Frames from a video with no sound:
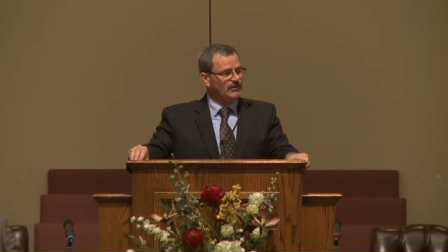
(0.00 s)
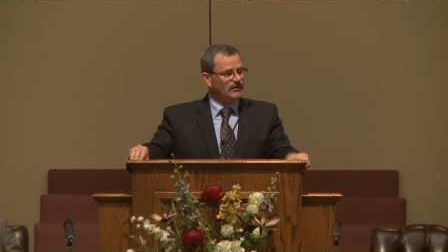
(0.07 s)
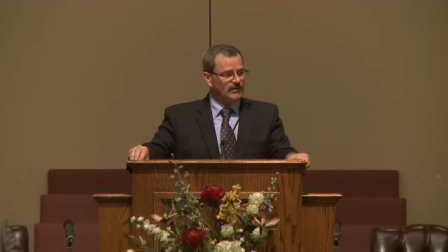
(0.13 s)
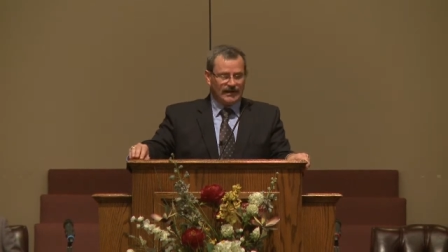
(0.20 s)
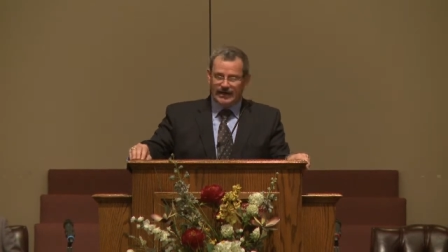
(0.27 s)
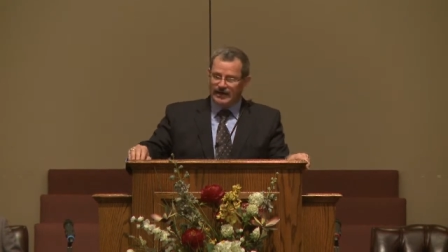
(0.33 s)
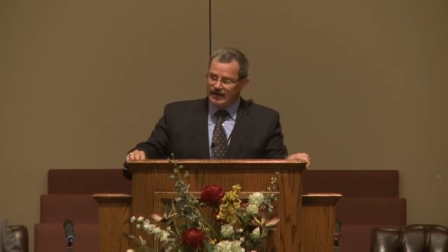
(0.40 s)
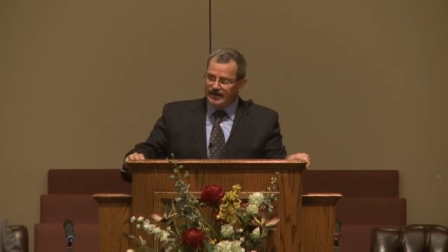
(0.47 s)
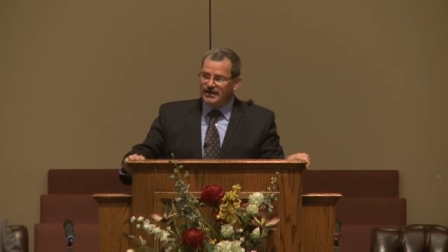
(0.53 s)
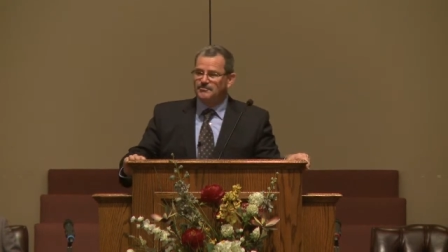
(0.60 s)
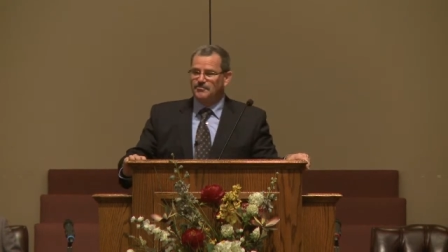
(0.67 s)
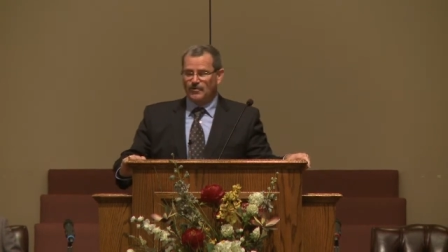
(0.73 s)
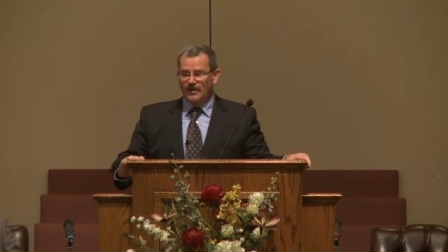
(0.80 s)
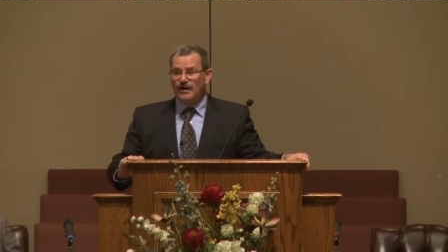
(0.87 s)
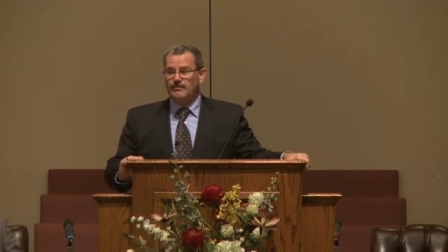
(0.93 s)
Yeah, I need
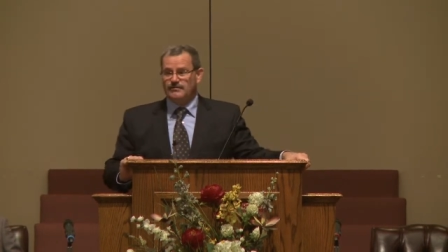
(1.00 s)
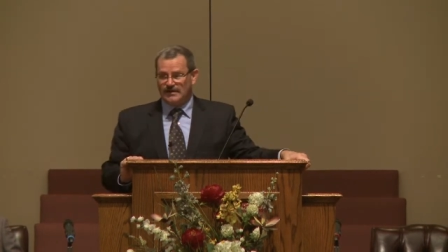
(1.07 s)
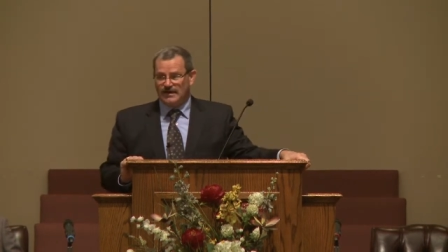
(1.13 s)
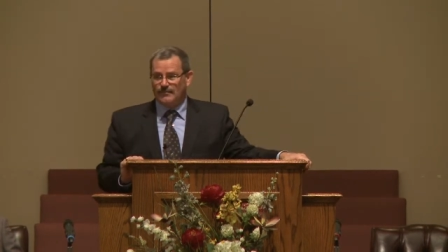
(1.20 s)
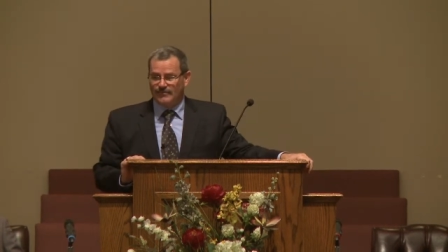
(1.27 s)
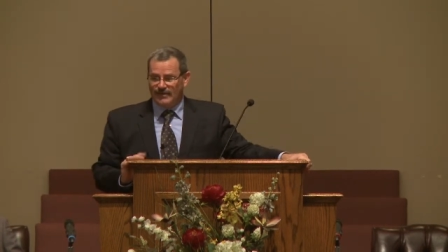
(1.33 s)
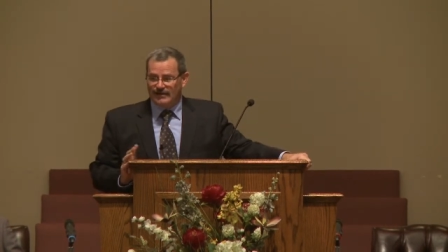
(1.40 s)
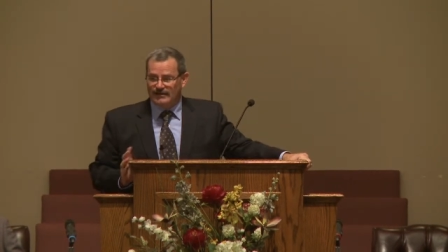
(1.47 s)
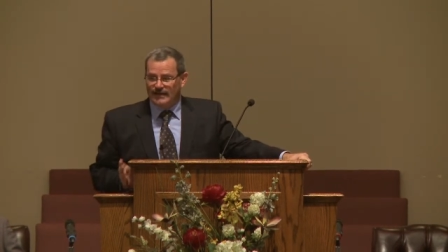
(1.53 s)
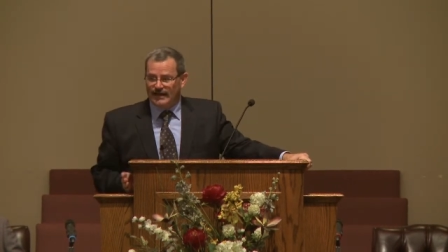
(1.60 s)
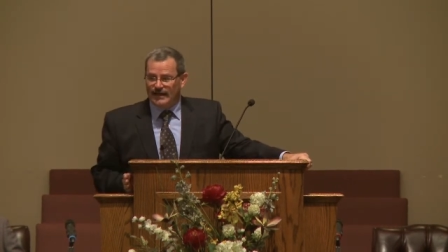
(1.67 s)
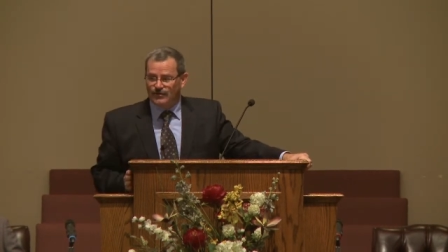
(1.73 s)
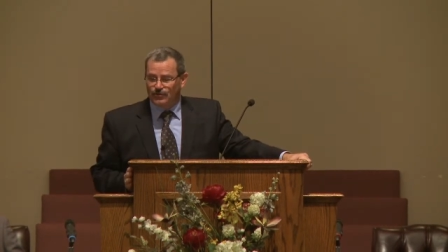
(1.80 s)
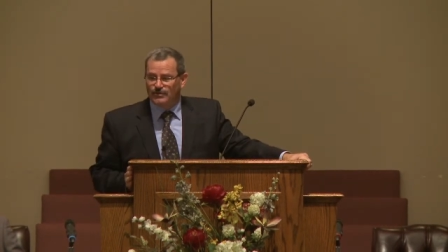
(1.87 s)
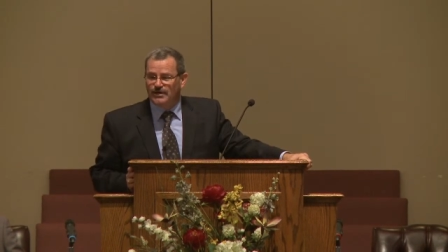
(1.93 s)
prayer at times like that. I
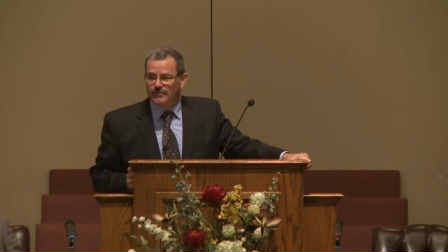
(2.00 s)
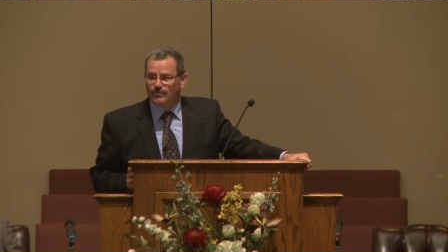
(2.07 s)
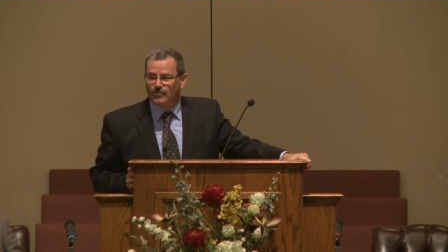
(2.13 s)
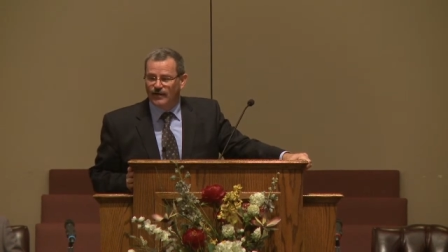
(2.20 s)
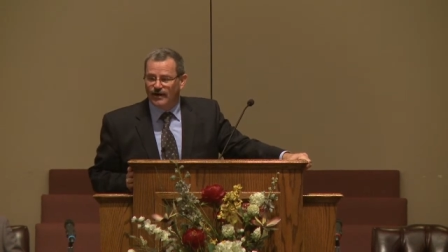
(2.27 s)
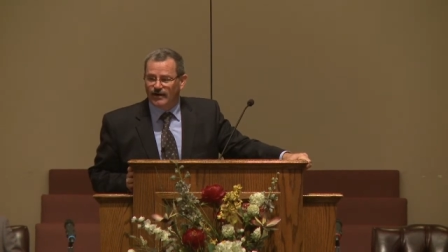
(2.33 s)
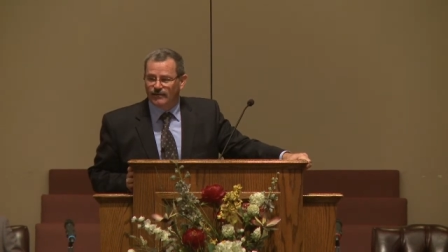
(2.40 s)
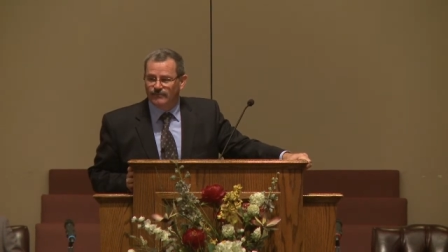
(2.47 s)
do need prayer.